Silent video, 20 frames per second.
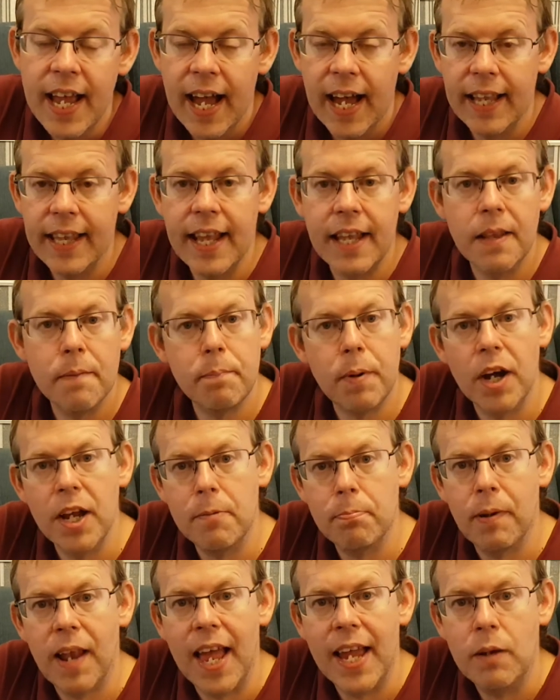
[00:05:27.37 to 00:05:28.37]
And then the
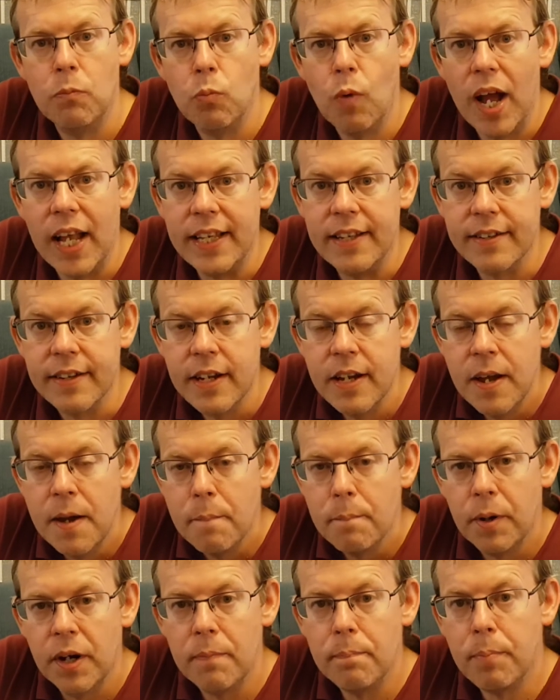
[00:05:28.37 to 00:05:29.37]
biplane went.
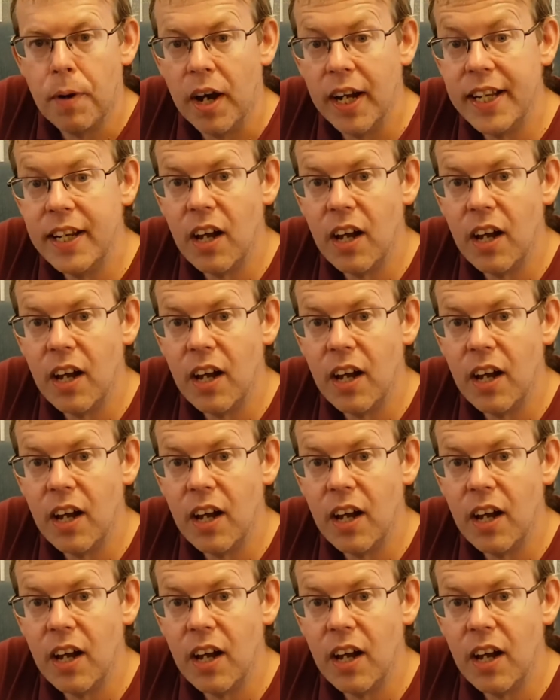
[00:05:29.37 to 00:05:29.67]
But by